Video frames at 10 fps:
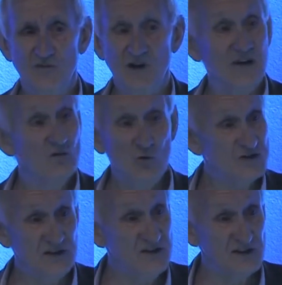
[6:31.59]
And of course
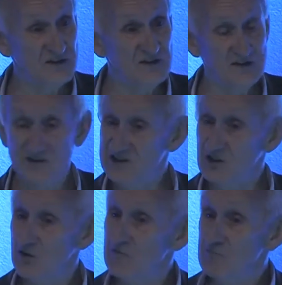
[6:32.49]
it doesn't. There's a
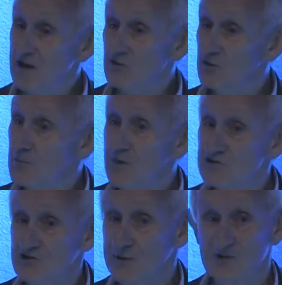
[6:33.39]
lot of bankrupt
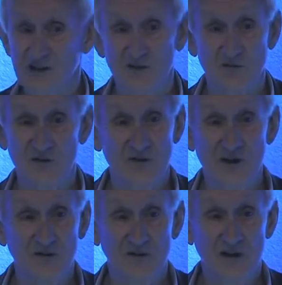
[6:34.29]
mousetrap salesmen
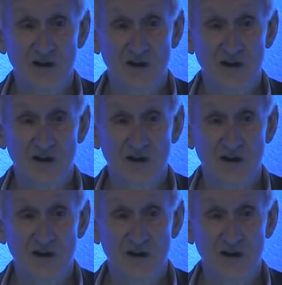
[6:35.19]
around.